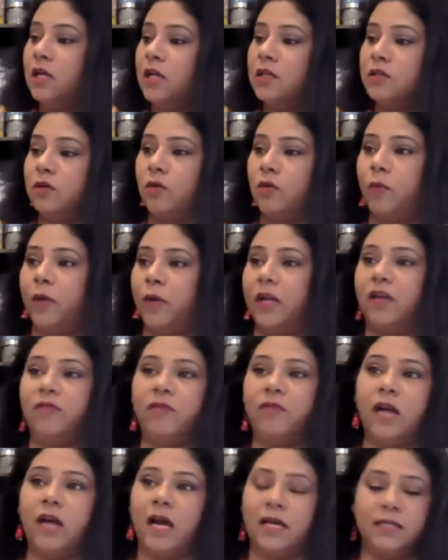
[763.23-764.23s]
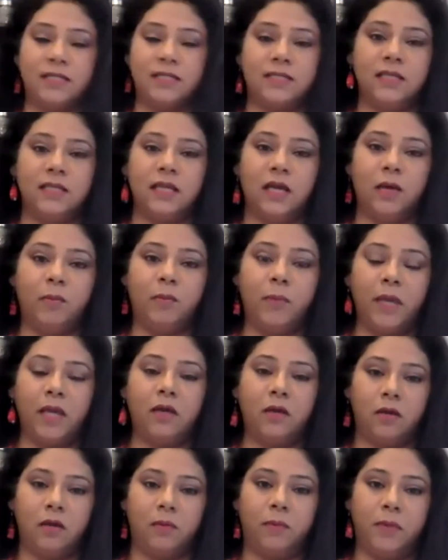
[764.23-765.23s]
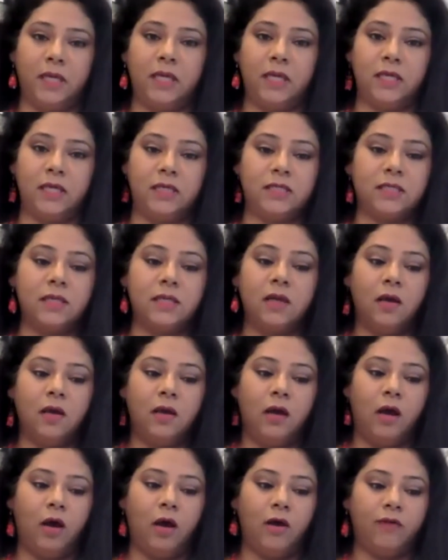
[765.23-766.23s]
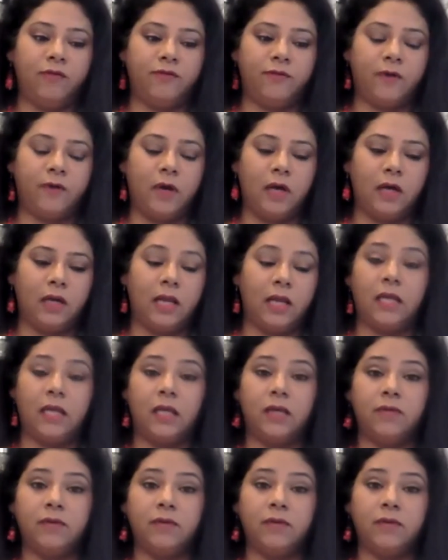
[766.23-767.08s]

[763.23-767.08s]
So whenever I see a big piece of like,